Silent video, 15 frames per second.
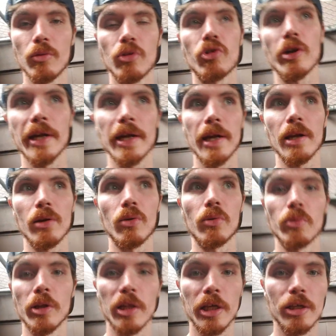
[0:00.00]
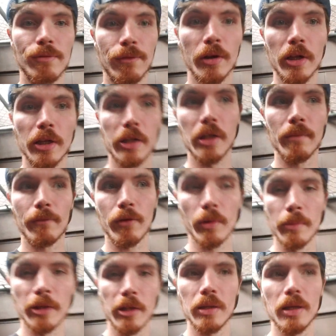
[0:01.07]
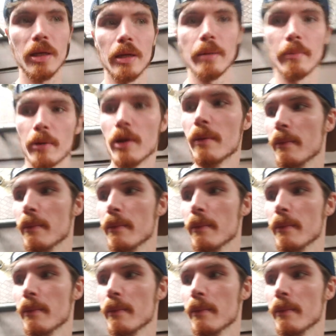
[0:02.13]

trade or release from the team.